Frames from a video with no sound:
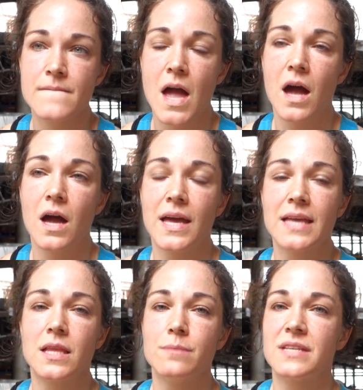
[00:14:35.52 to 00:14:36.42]

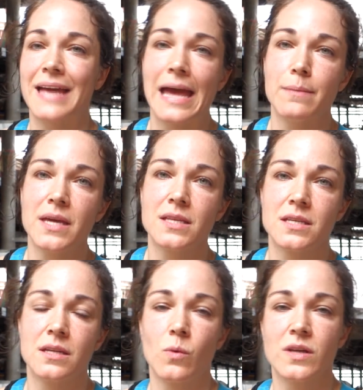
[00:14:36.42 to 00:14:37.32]
8 Limbs Academy. It's
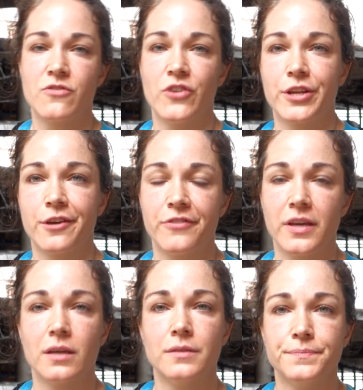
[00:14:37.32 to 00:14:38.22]
in West Philadelphia.